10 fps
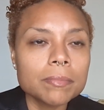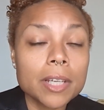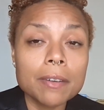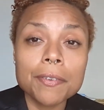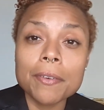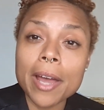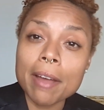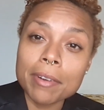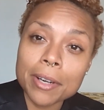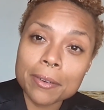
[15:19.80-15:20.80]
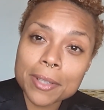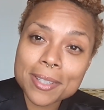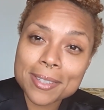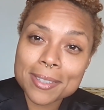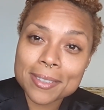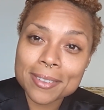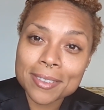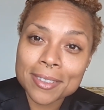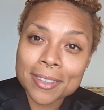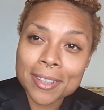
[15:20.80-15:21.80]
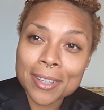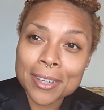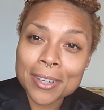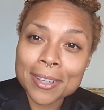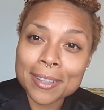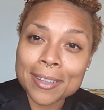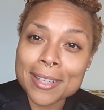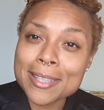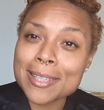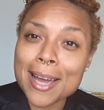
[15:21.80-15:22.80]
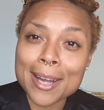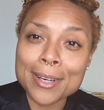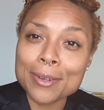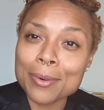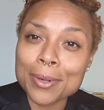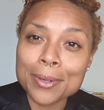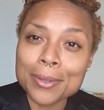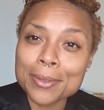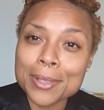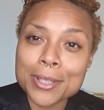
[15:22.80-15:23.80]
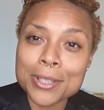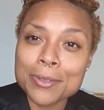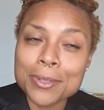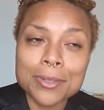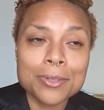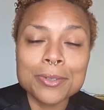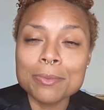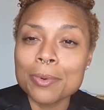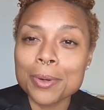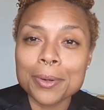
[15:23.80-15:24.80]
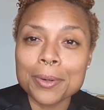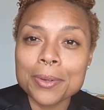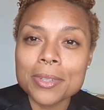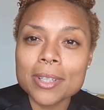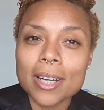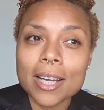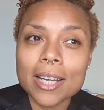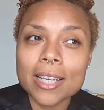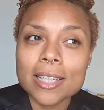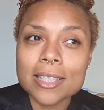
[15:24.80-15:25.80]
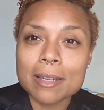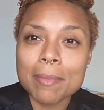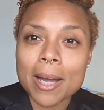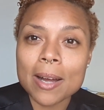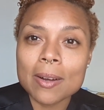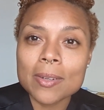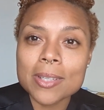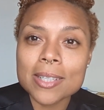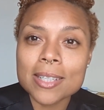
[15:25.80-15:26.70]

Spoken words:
If you haven't noticed, this side of the world, this YouTube world, is about